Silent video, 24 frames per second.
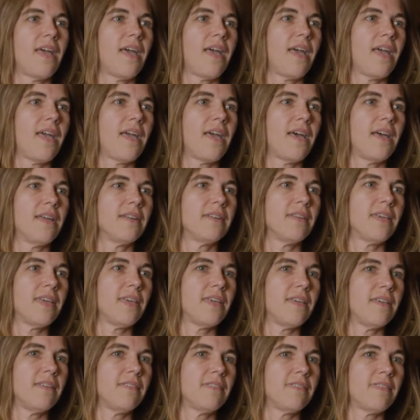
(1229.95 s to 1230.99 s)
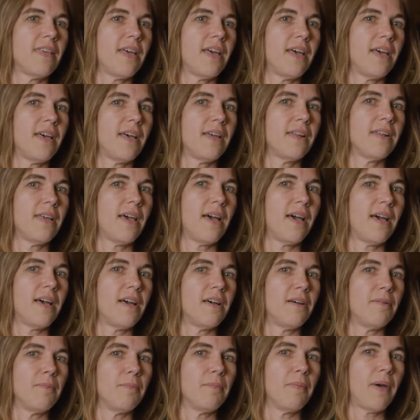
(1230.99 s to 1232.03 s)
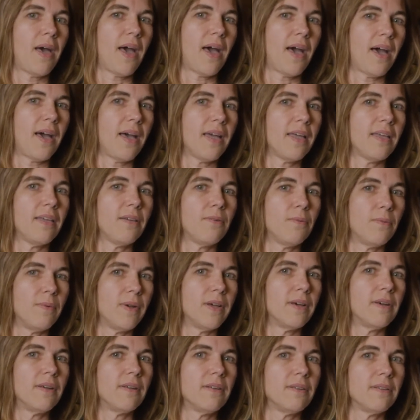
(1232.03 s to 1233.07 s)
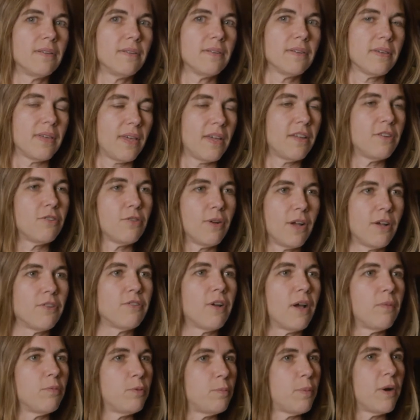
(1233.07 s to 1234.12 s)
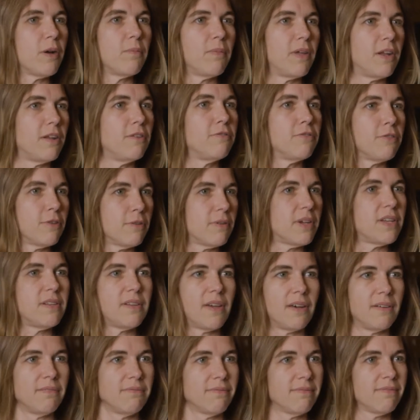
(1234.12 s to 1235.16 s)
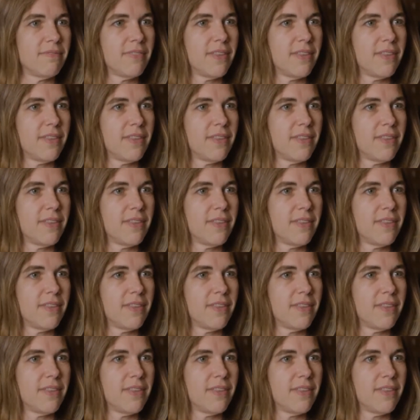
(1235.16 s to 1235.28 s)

And he said, I will get TrailDrops permitted for retail.